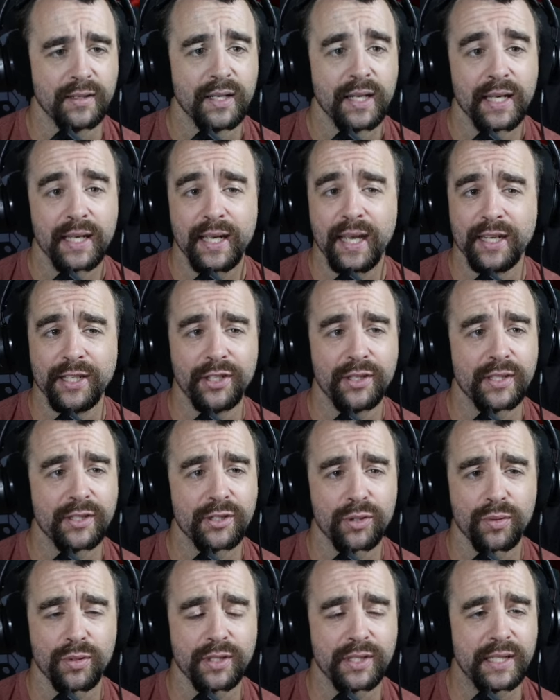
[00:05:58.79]
again, you can
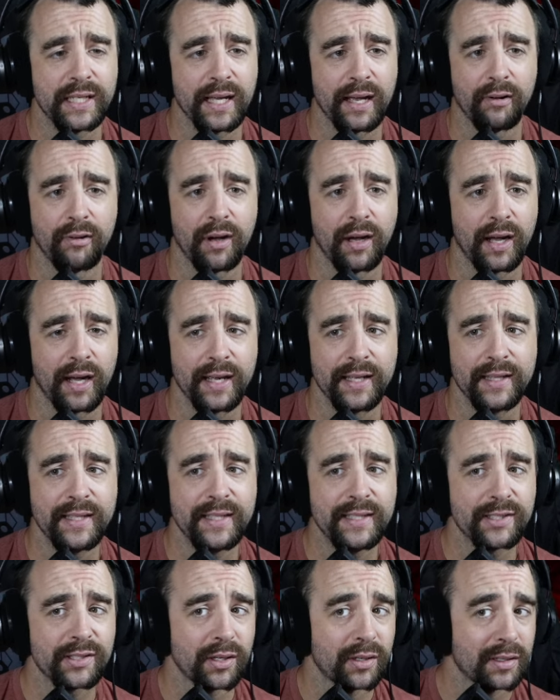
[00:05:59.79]
sort of see how high these
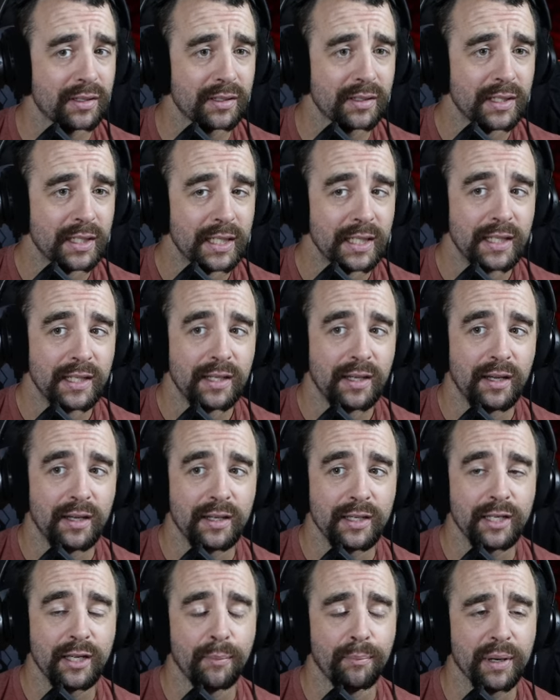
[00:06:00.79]
are in
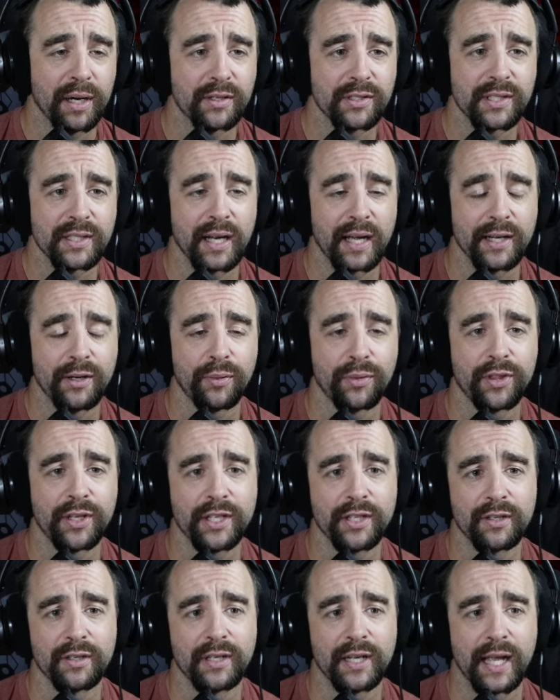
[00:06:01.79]
comparison. I don't think you're
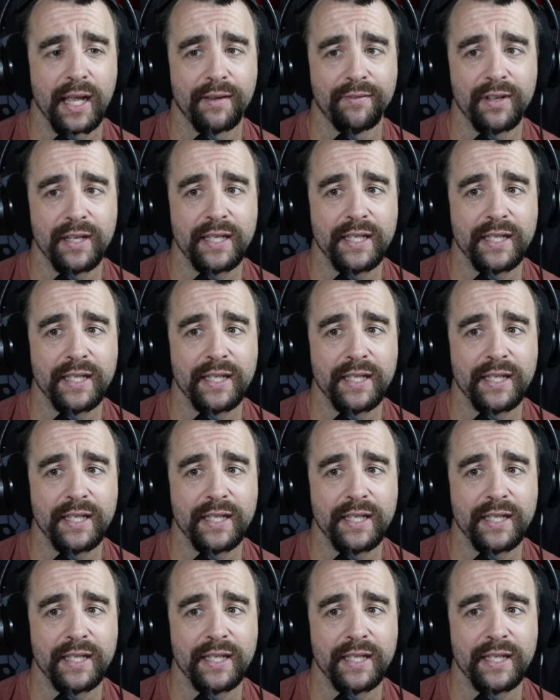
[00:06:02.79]
going to have any